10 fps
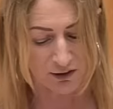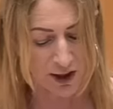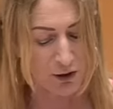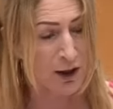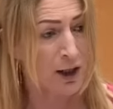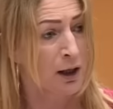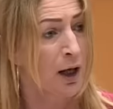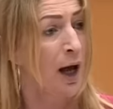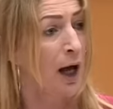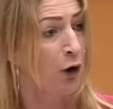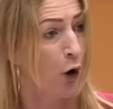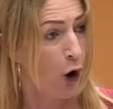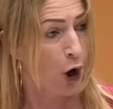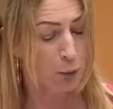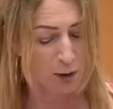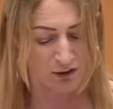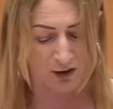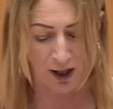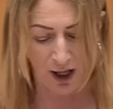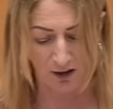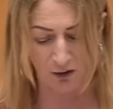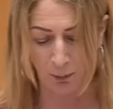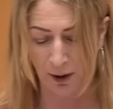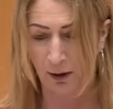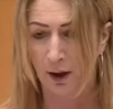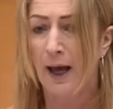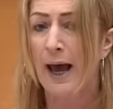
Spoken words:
theory and always has been.